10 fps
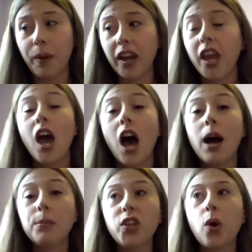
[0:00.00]
But
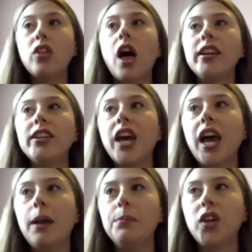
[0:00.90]
so a lot of
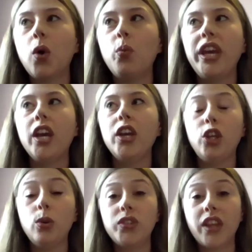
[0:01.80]
times we
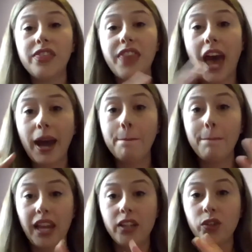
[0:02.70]
use that
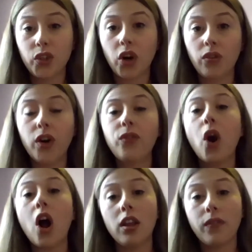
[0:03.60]
main server
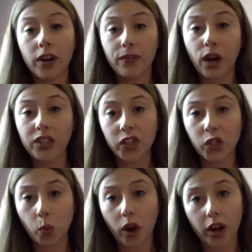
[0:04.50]
for all of our
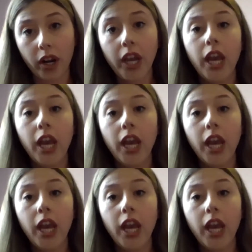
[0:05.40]
forensics work,